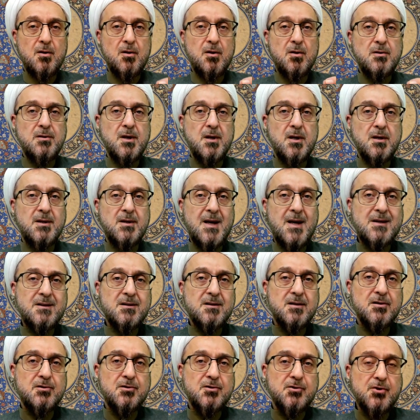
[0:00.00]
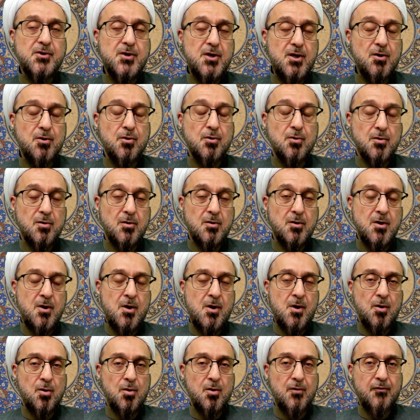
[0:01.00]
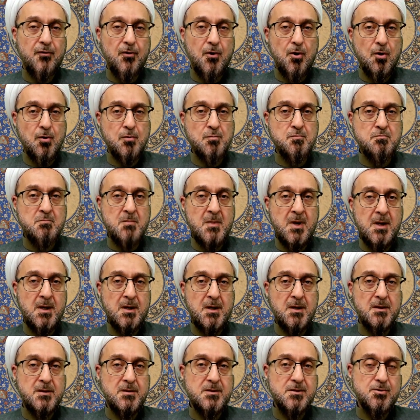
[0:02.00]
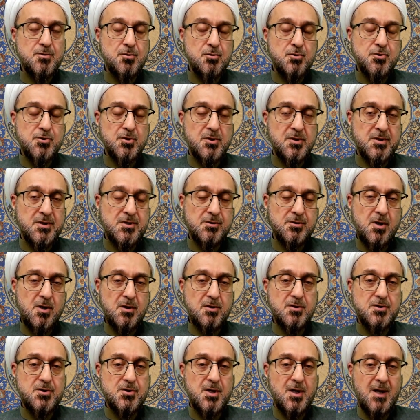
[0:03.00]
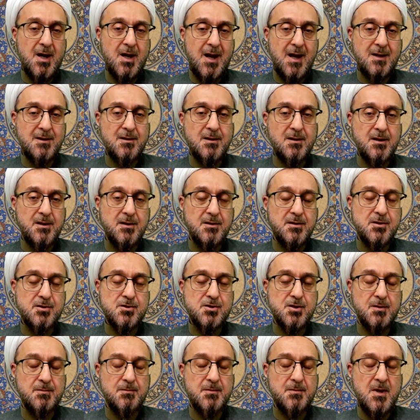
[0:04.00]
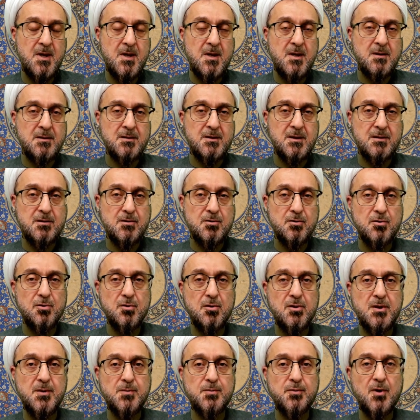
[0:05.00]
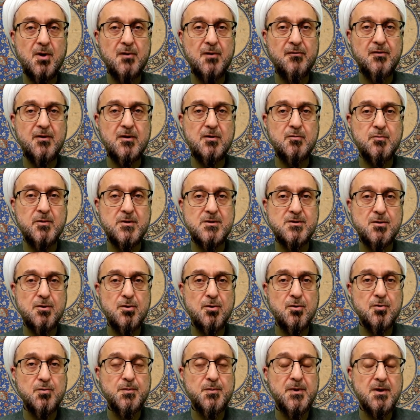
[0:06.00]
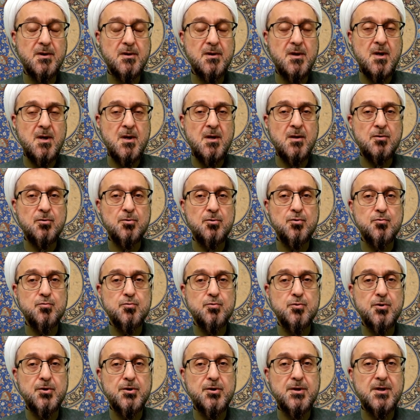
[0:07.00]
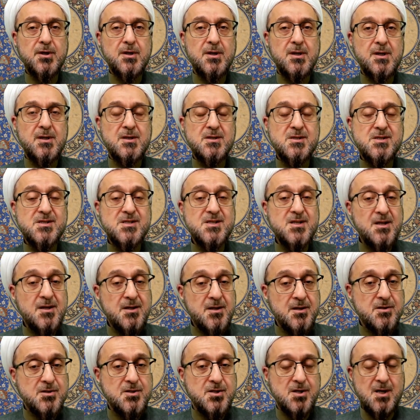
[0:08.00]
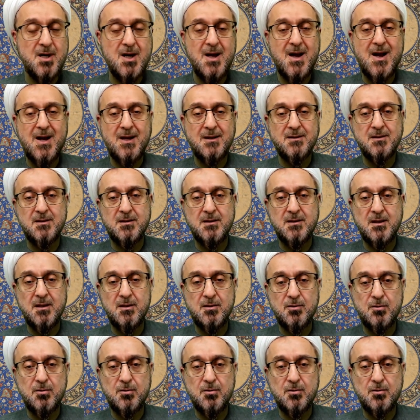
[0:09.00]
that trio of ummah, social structure and leadership that the Holy Prophet was hoping to work in synergy and